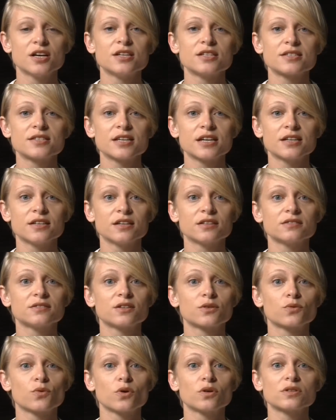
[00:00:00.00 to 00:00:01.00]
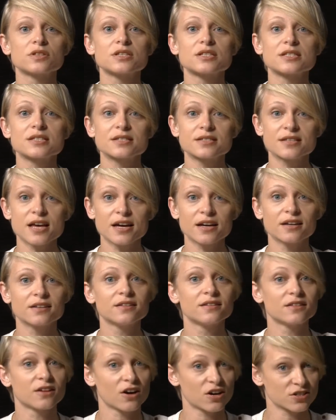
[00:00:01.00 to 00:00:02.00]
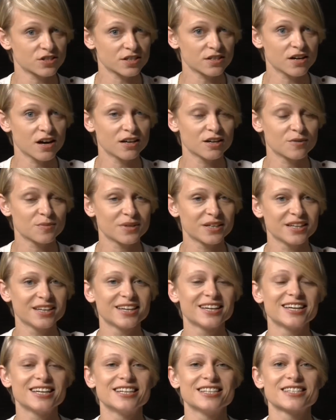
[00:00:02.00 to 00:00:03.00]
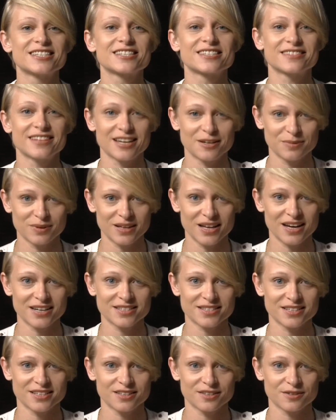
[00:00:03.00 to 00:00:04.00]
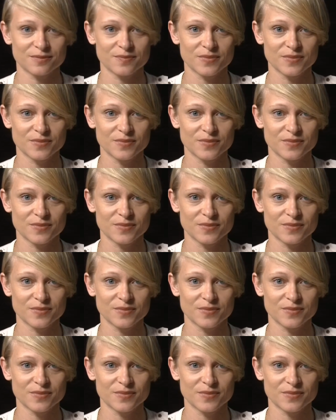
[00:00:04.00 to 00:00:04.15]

signaled the world's second-largest economy is stabilizing.